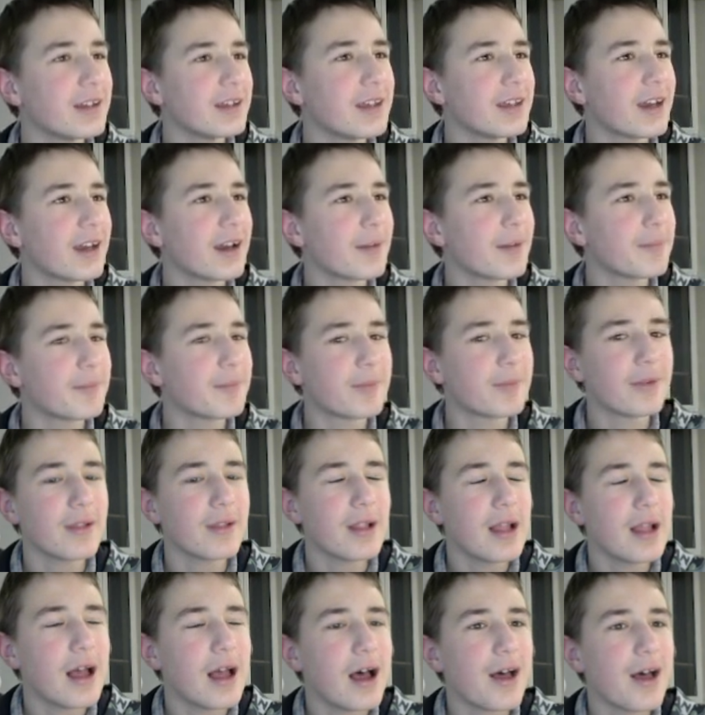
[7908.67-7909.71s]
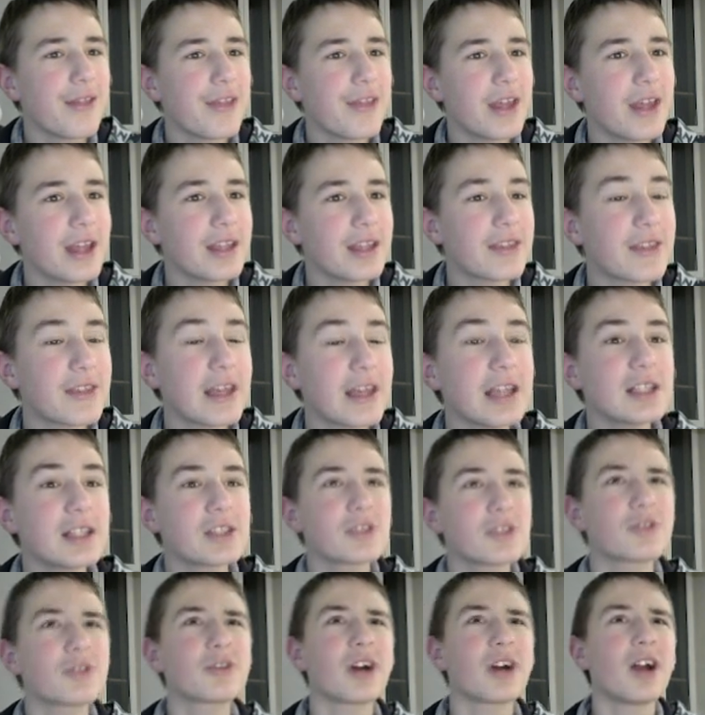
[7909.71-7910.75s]
Yeah. Then thanks
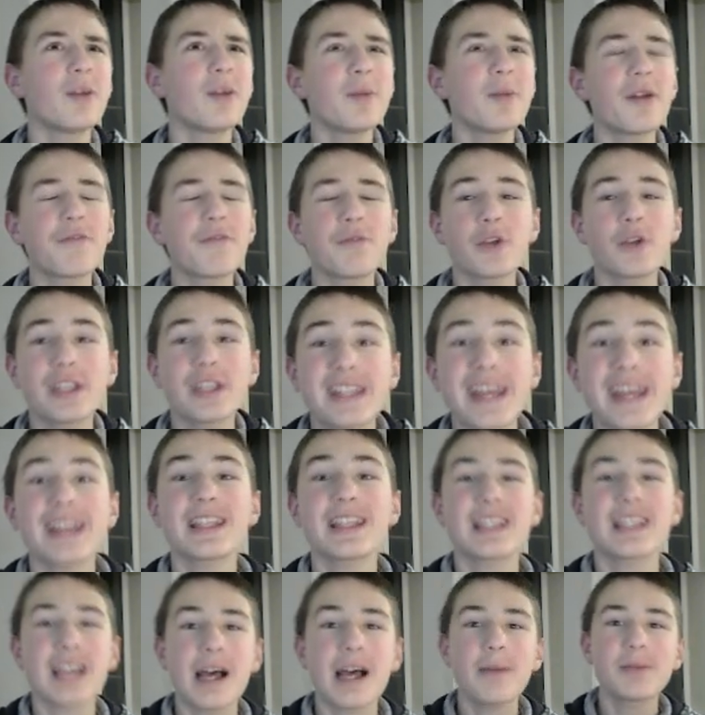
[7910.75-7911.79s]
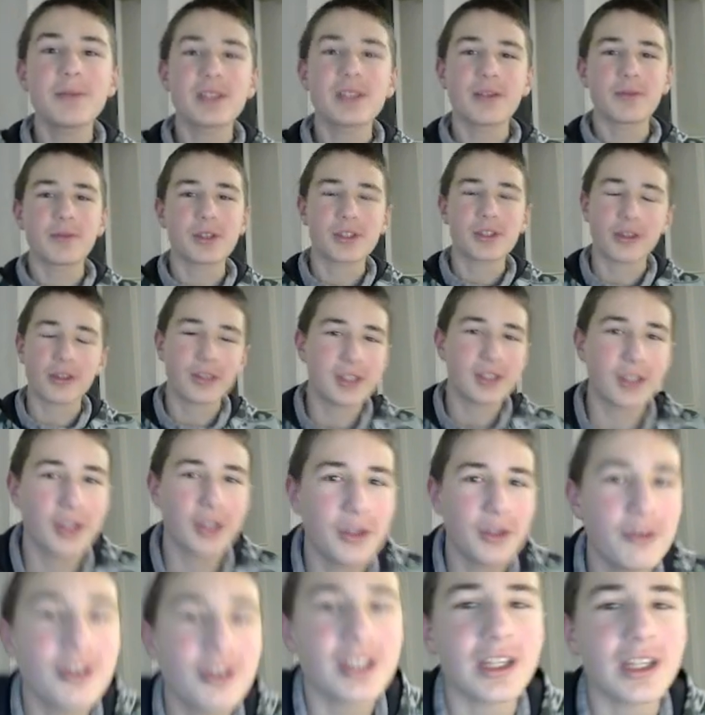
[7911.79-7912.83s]
to Karmar for 10 subs, that was also
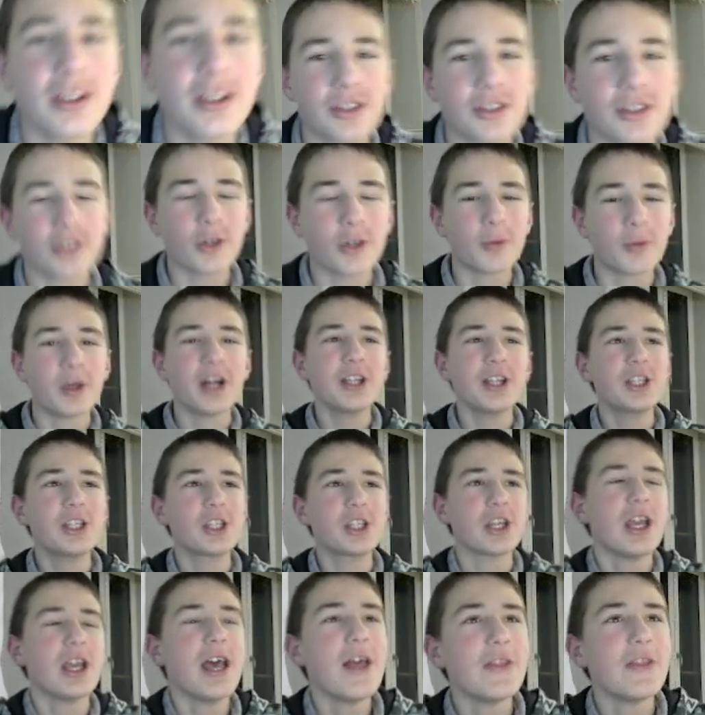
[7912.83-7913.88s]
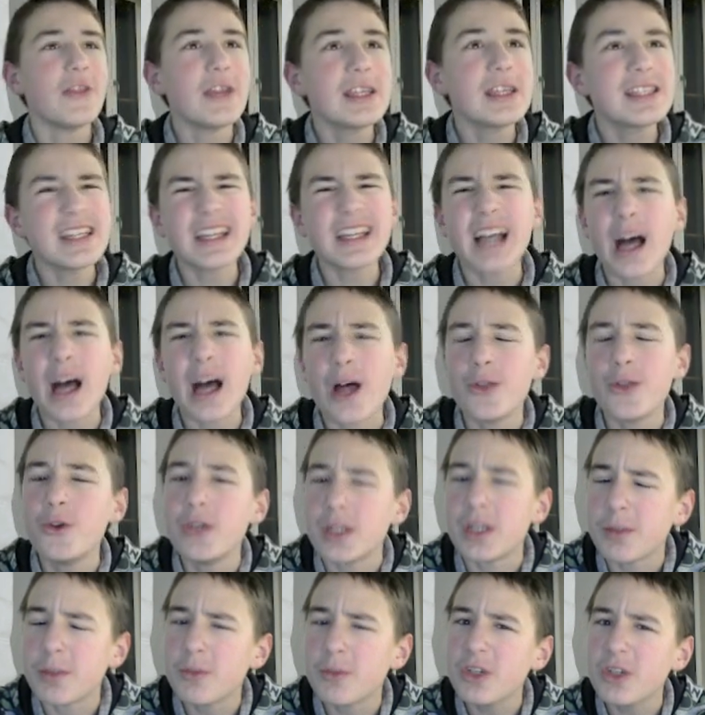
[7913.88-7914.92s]
huge, thank you so much. Then thank
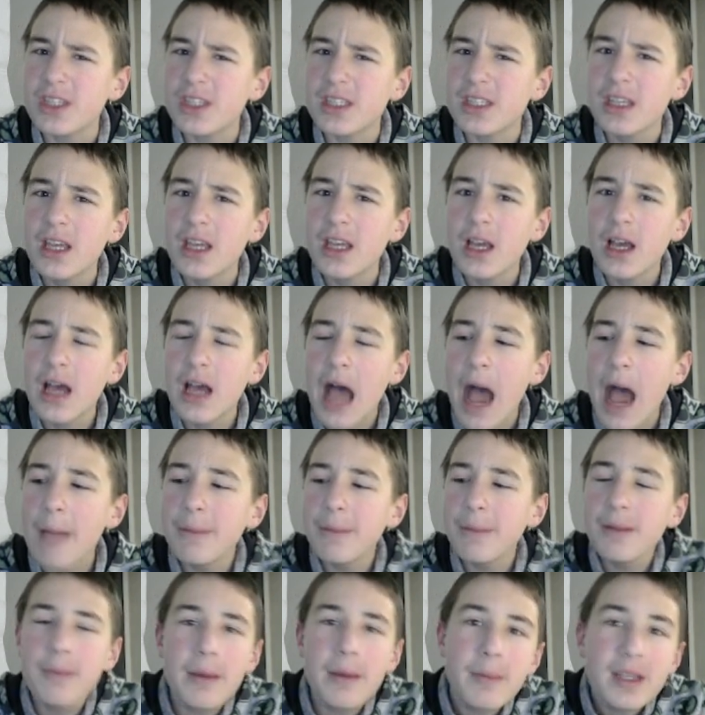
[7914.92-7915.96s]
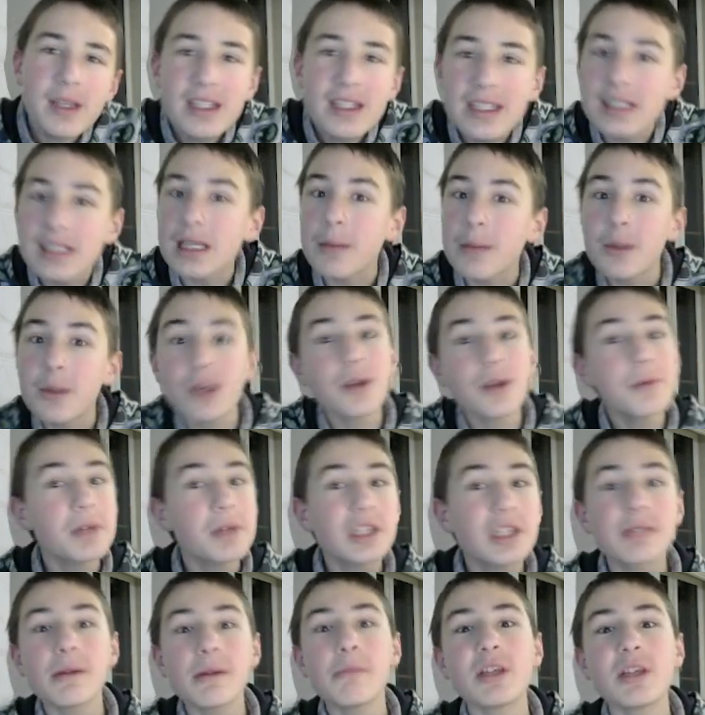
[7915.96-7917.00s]
Anonymous, I mean maybe it's the same
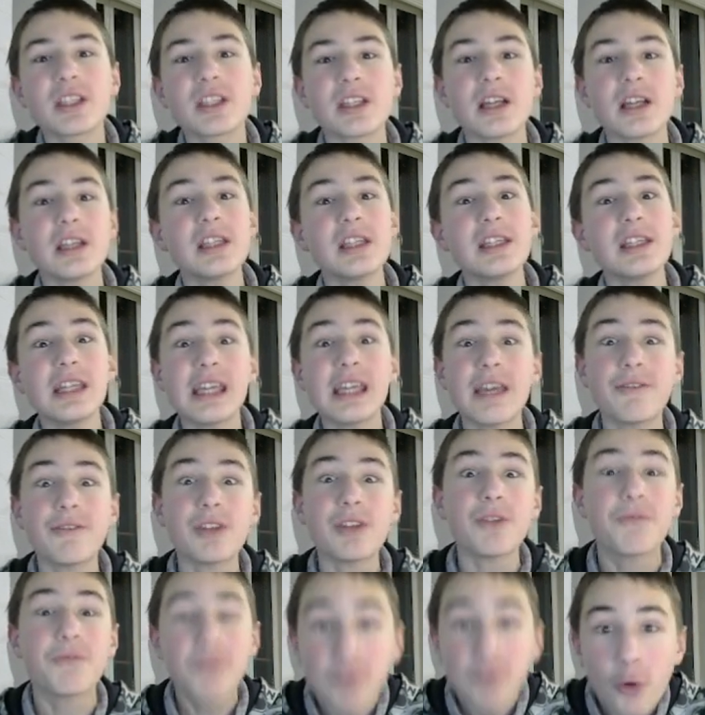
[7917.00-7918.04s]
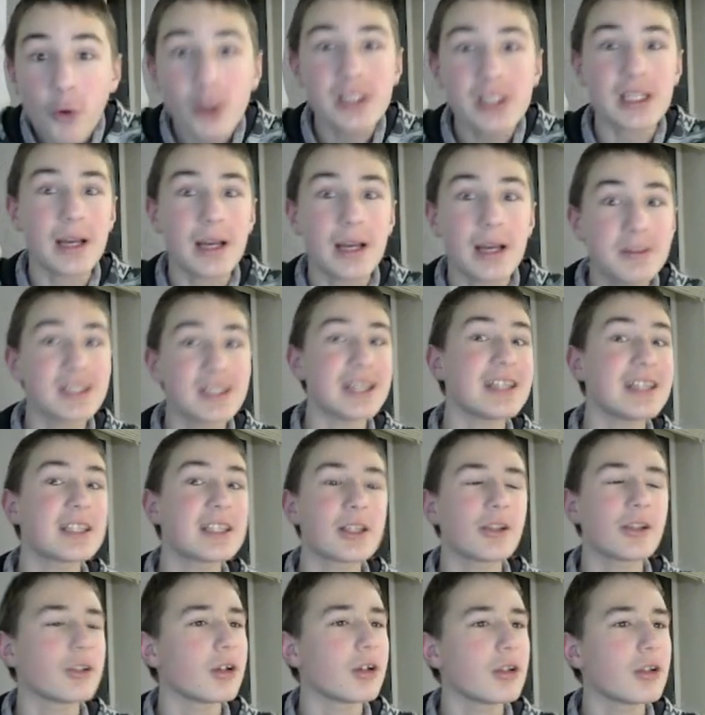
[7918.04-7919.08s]
Anonymous, maybe it's not, he gifted 4 subs, thanks a
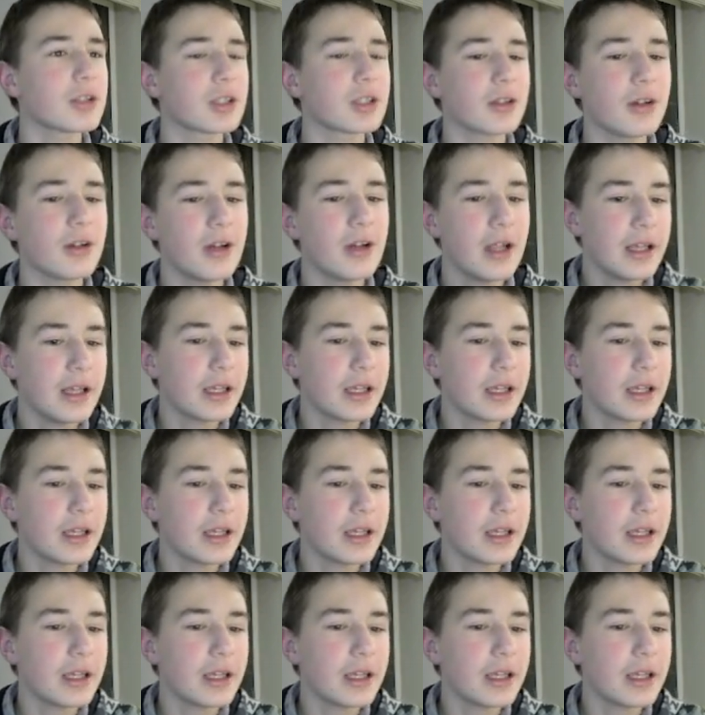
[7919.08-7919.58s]
lot also.